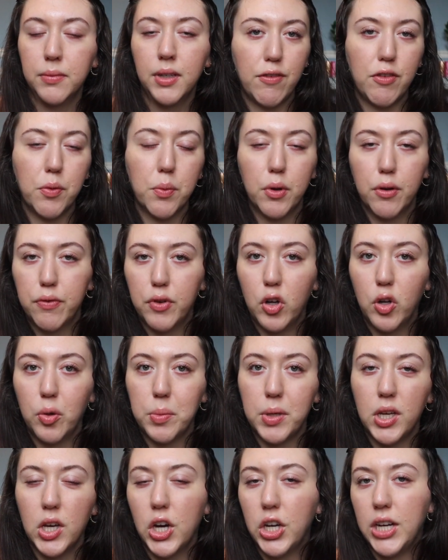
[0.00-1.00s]
If you want to follow
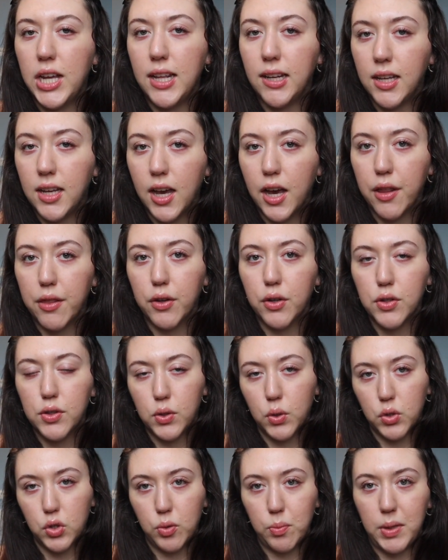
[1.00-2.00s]
me on any other
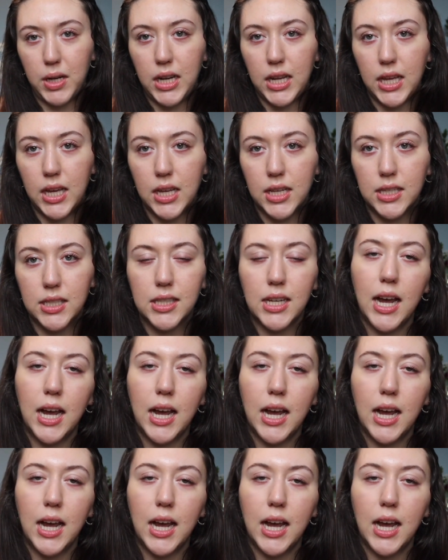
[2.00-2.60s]
social medias,